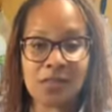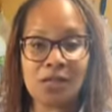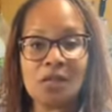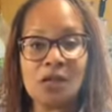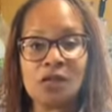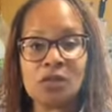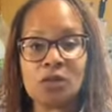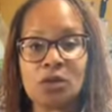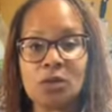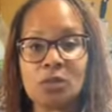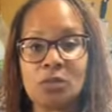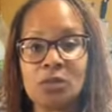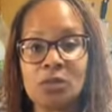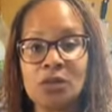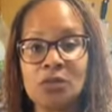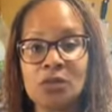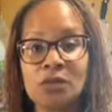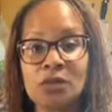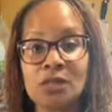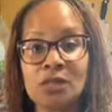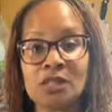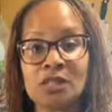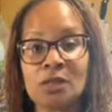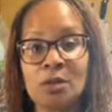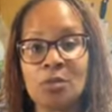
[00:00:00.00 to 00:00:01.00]
So we're
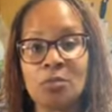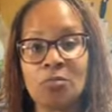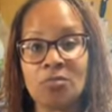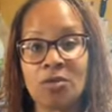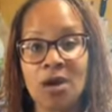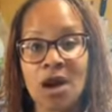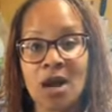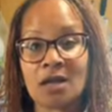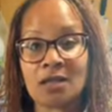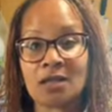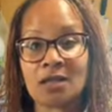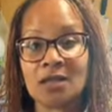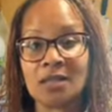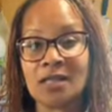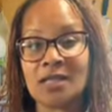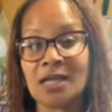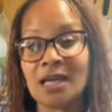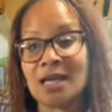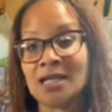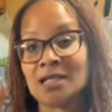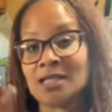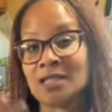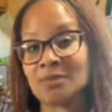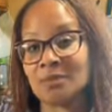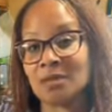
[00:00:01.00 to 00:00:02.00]
using some broccoli
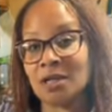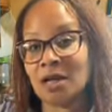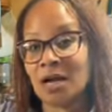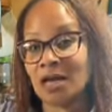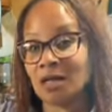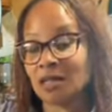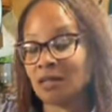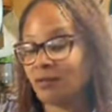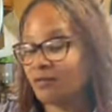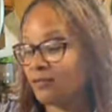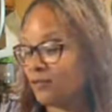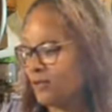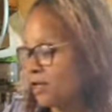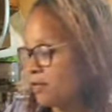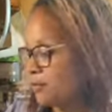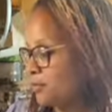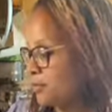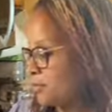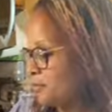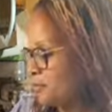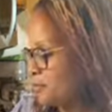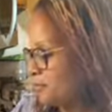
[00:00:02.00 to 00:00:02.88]
and some cauliflower.